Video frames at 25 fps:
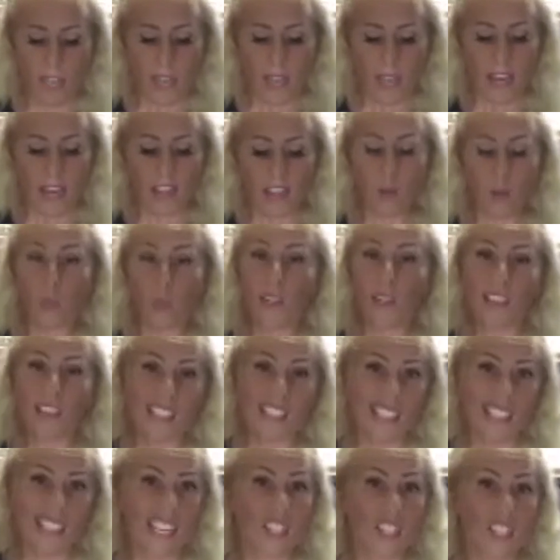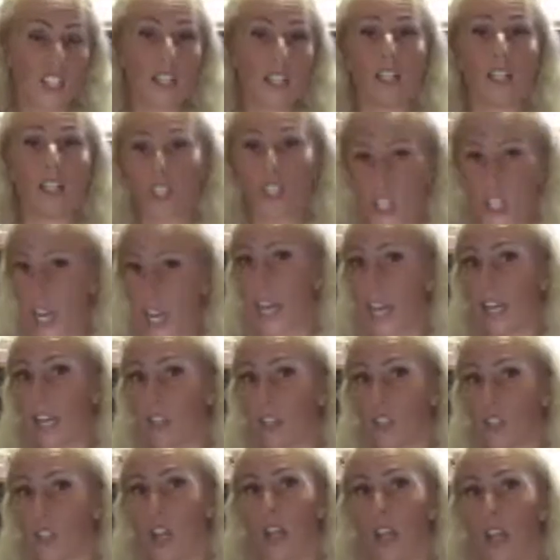And the realization and change.
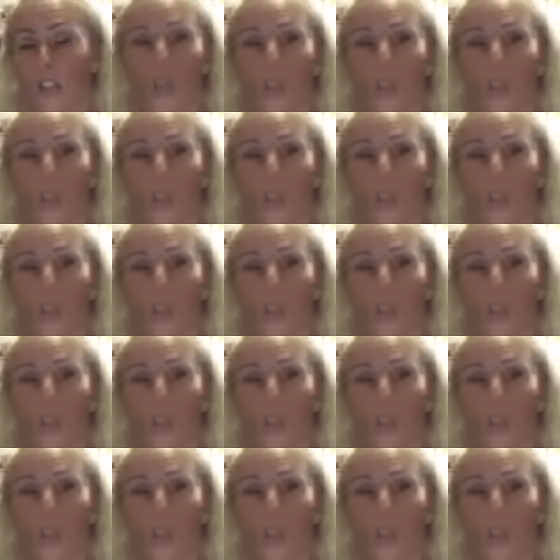So